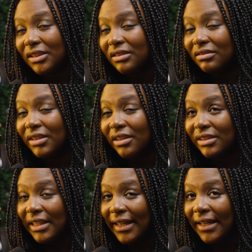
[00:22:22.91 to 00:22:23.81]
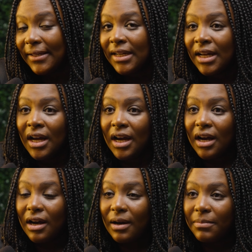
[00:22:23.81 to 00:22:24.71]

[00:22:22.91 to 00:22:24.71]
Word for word: So there's that. Mm-hmm.